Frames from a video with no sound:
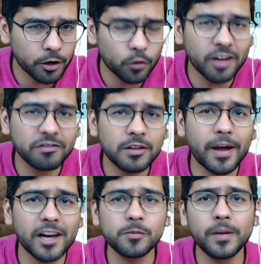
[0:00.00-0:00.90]
could have the
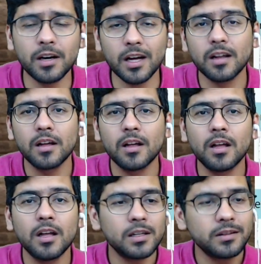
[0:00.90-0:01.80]
management done?
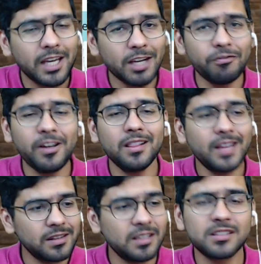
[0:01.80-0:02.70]
They feel
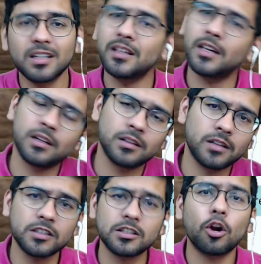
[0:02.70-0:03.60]
that this year there
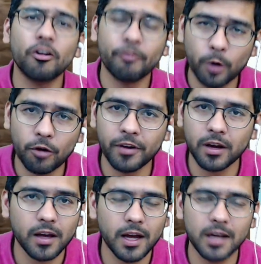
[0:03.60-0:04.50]
is a lot of profit,
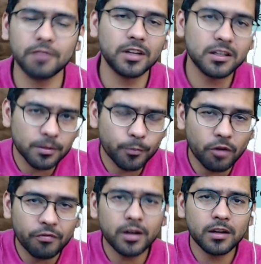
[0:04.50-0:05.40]
and if there is a
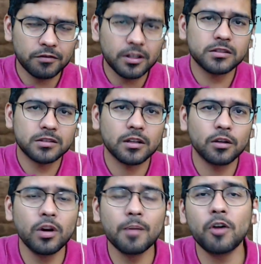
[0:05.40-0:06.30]
profit, if there is
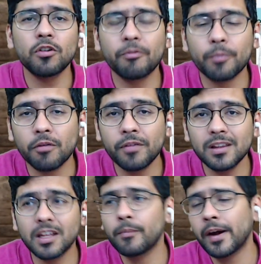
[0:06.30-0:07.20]
good amount of profit,
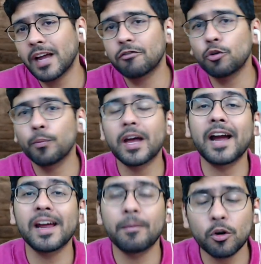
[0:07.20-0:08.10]
they might have to pay high
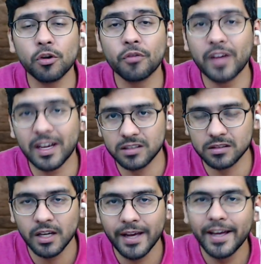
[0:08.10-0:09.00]
amount of taxes.
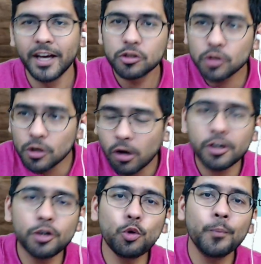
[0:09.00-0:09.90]
So in order
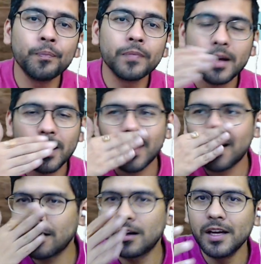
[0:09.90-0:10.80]

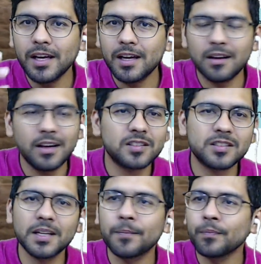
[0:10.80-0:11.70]
to let's
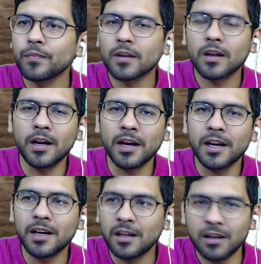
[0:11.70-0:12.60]
say
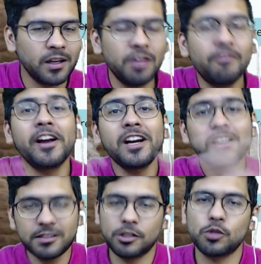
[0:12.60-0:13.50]
evade
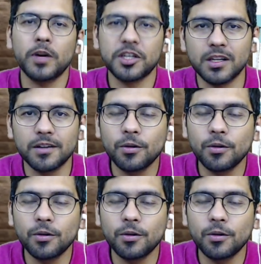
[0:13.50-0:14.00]
this situation,